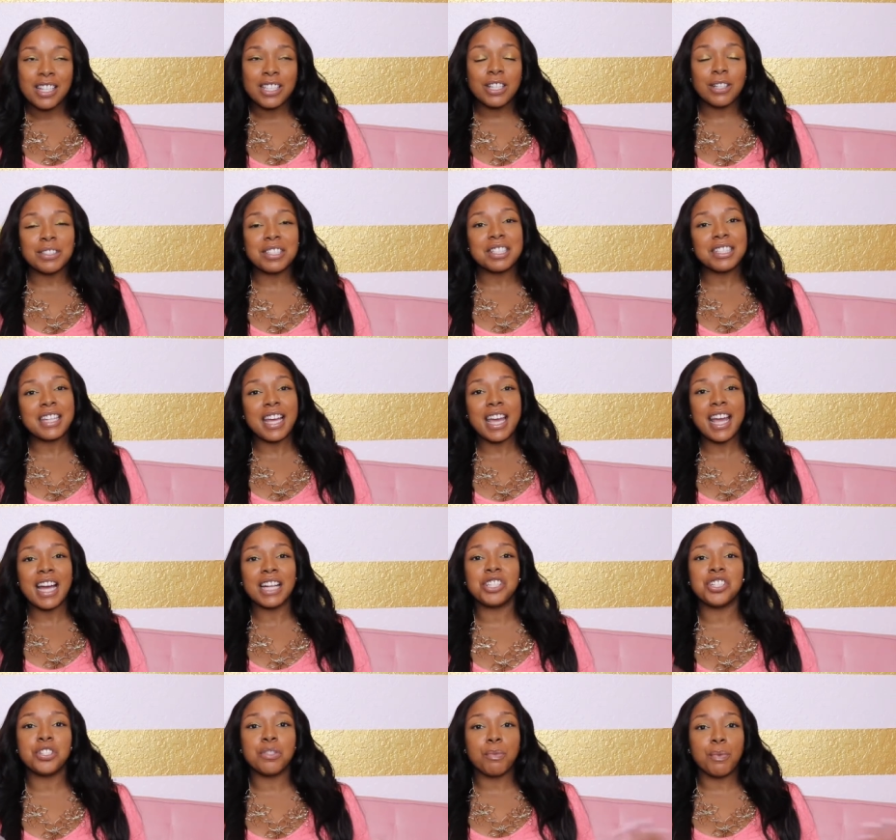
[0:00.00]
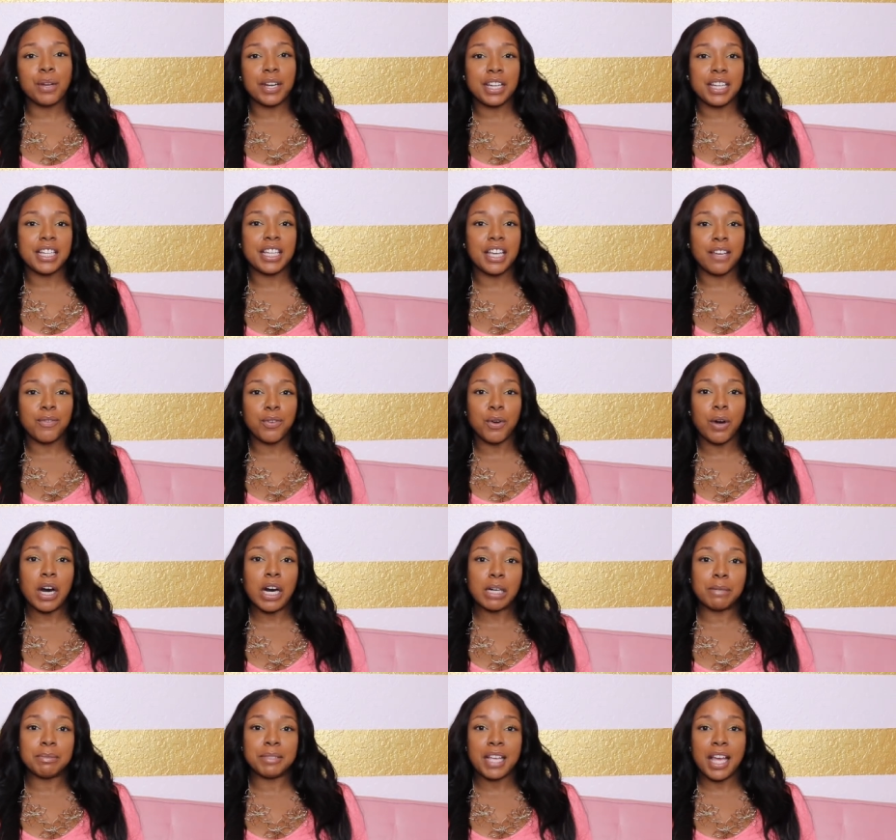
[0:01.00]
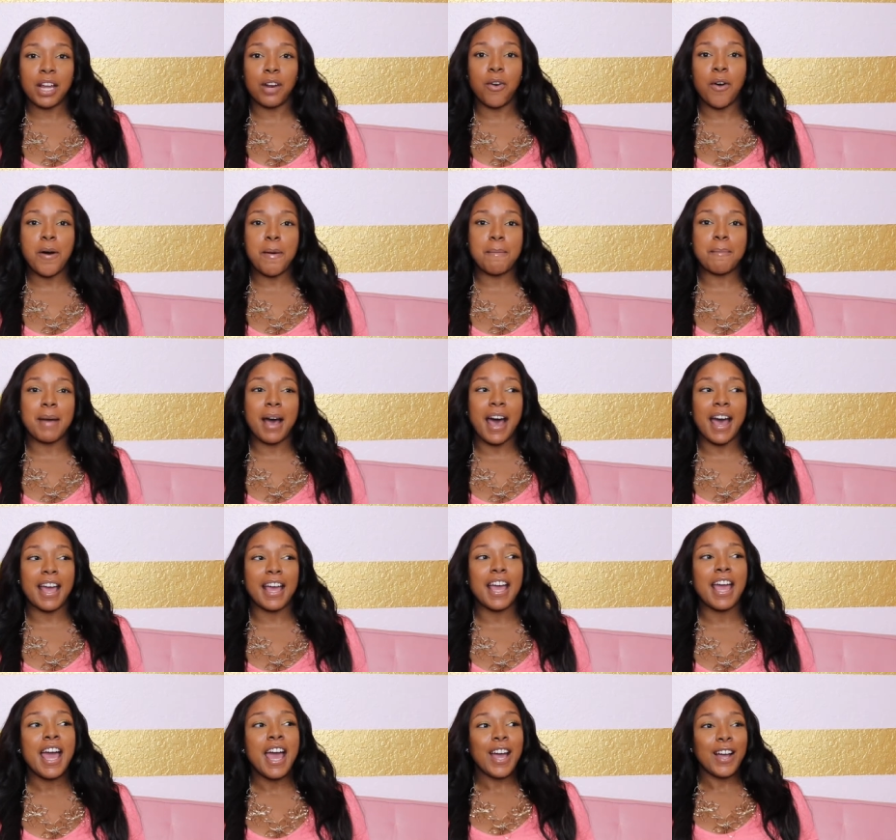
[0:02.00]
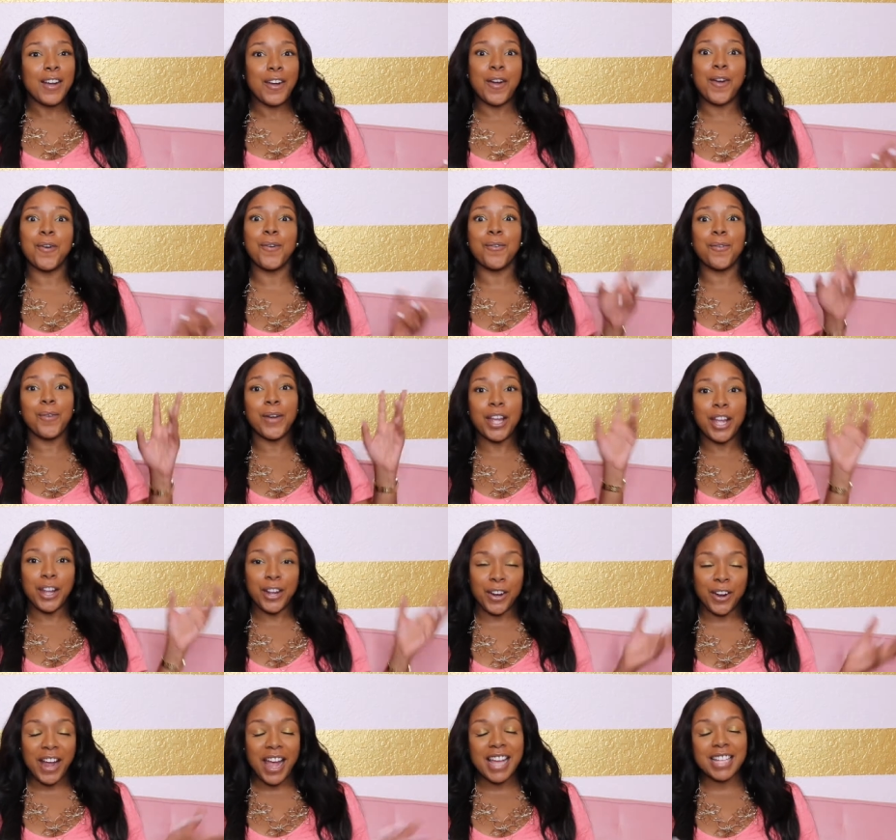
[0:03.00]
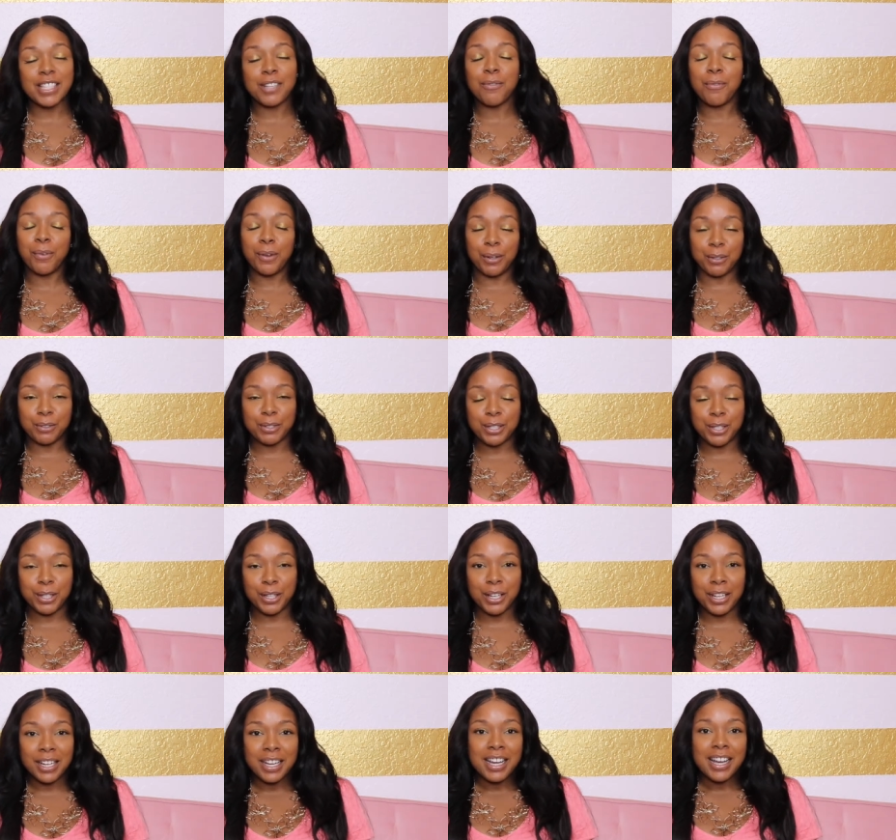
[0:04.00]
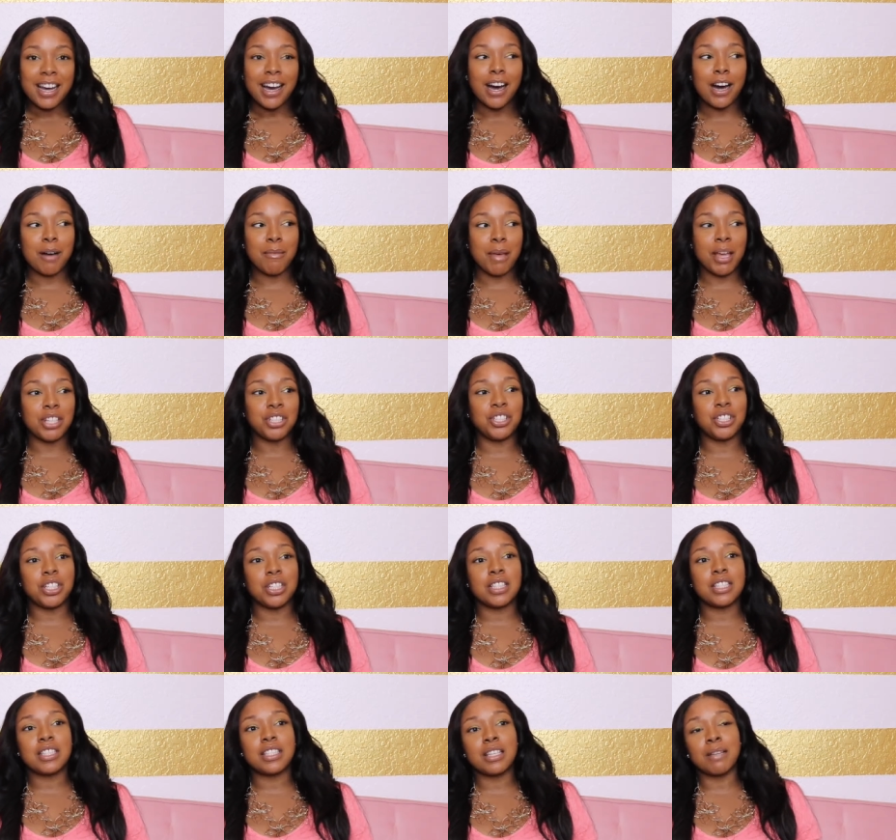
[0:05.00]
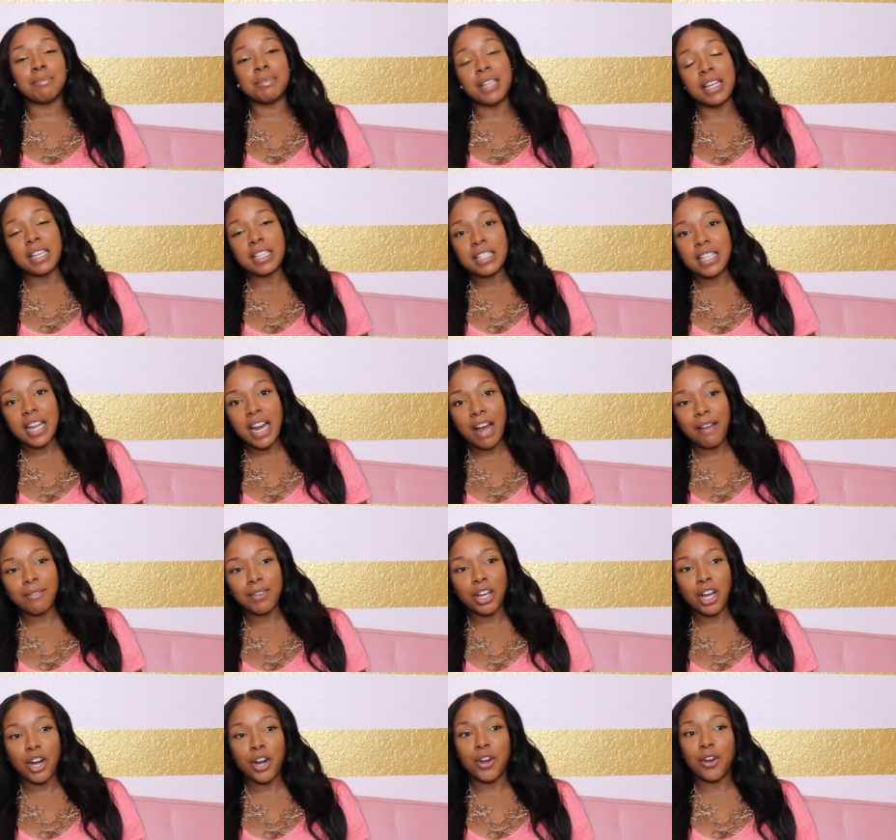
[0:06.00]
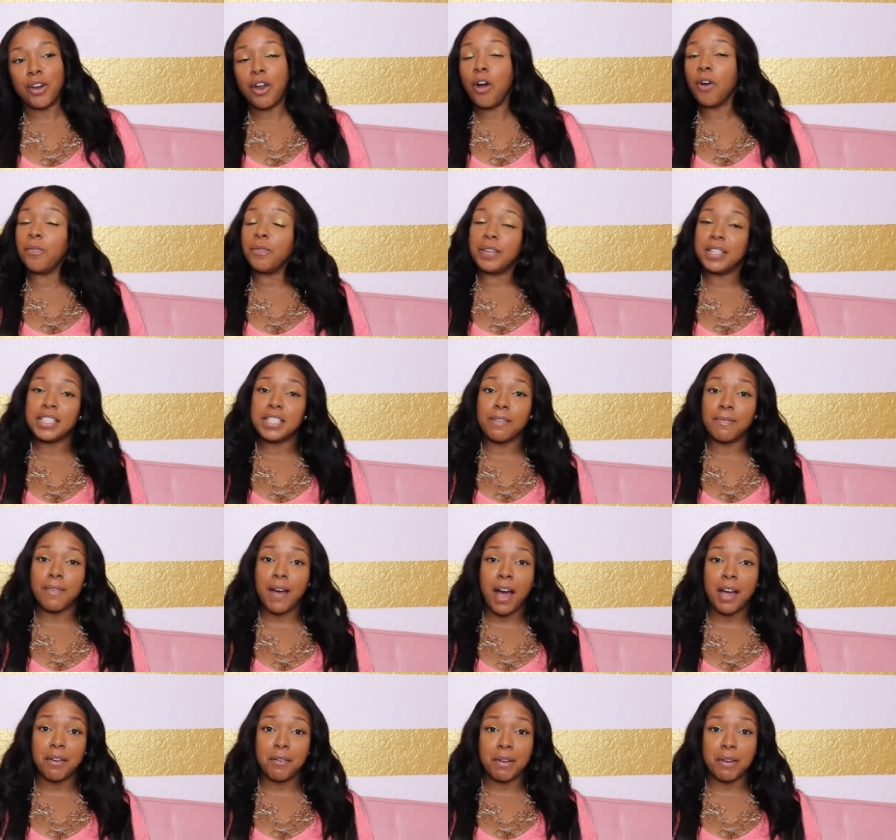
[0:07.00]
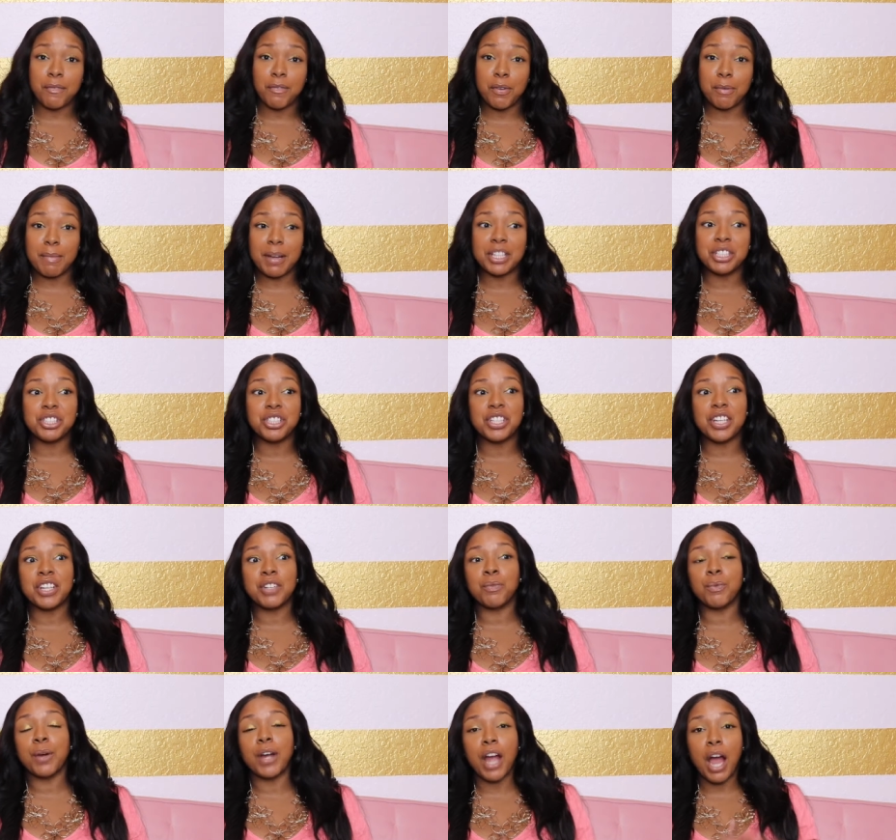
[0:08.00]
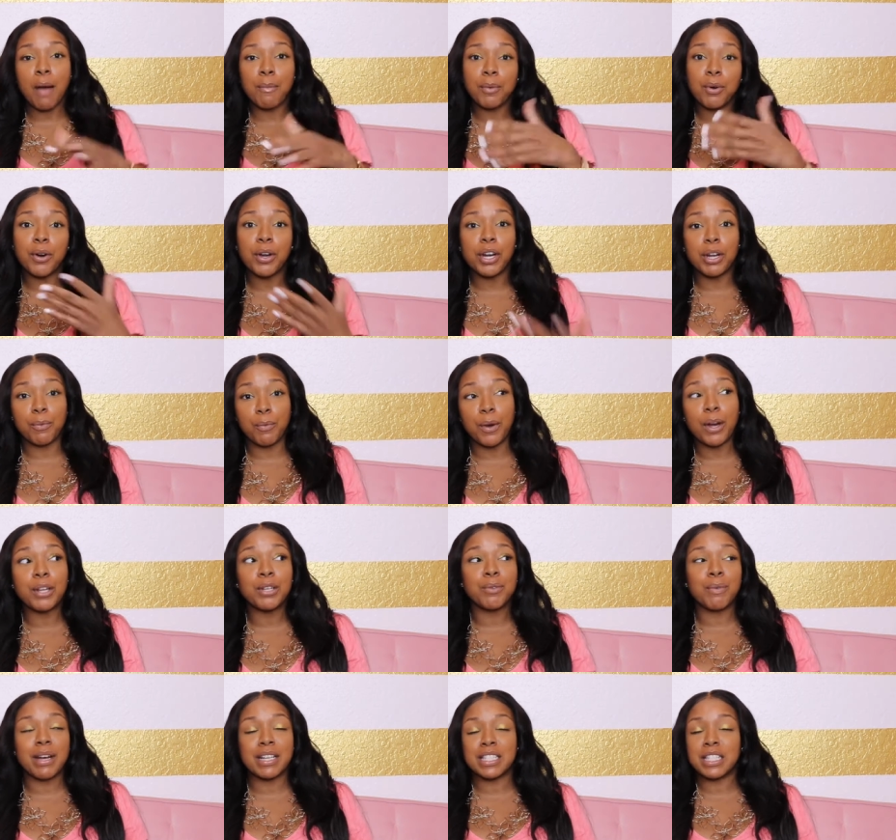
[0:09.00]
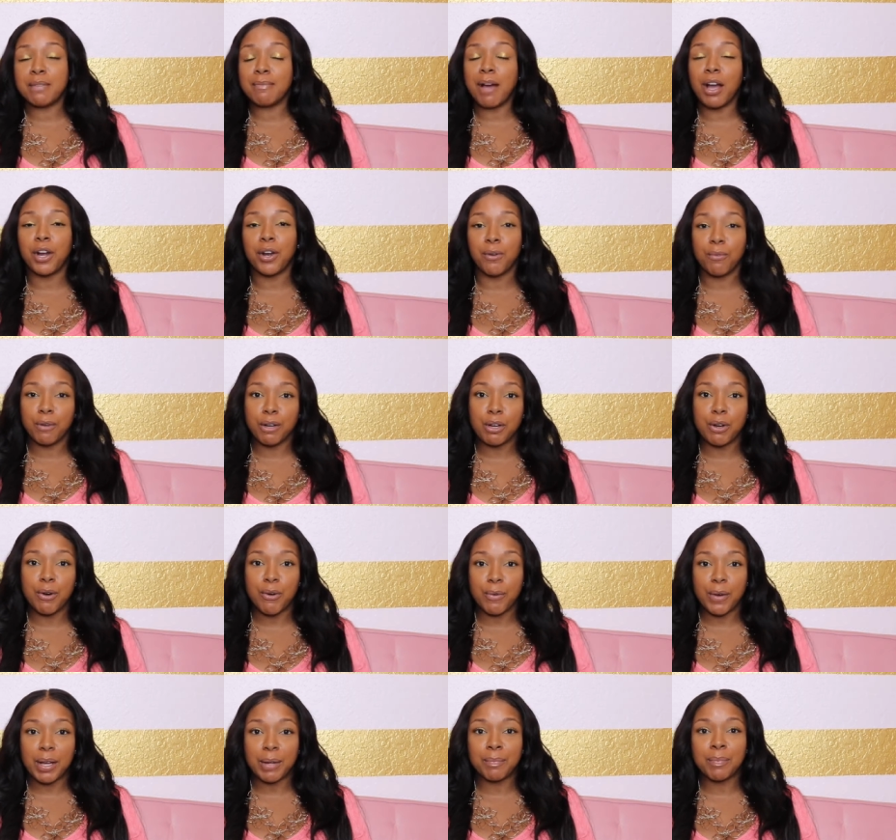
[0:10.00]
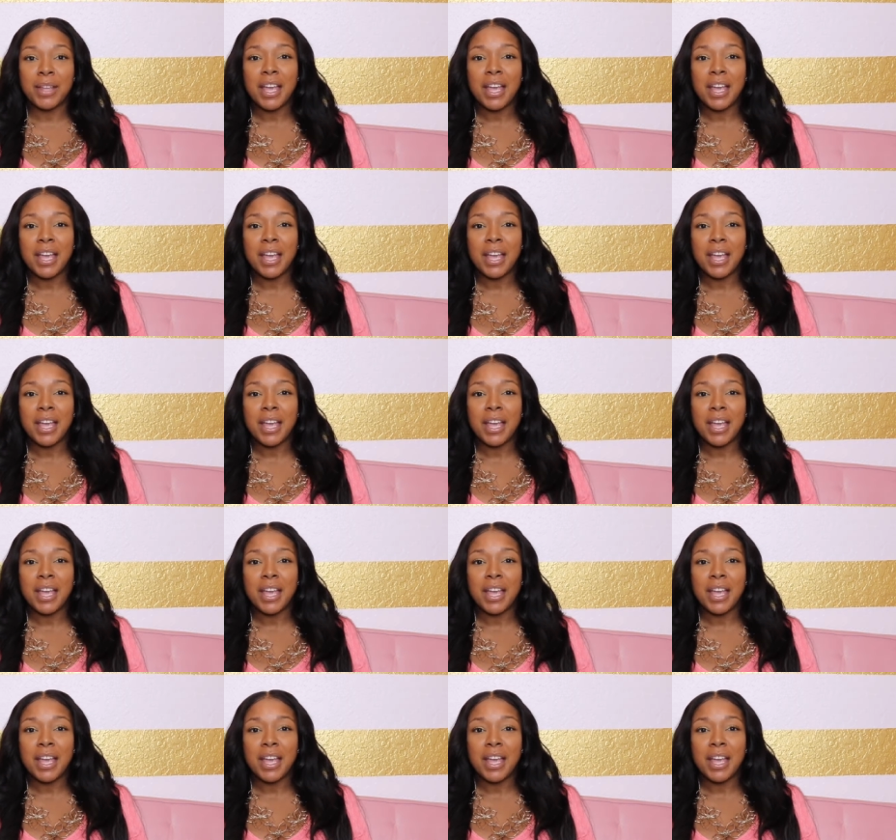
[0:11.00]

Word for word: So today I just wanted to give you an update on my career as a realtor um, and just some things that I've learned, hopefully some valuable information and where I'm going, where do I see my career going.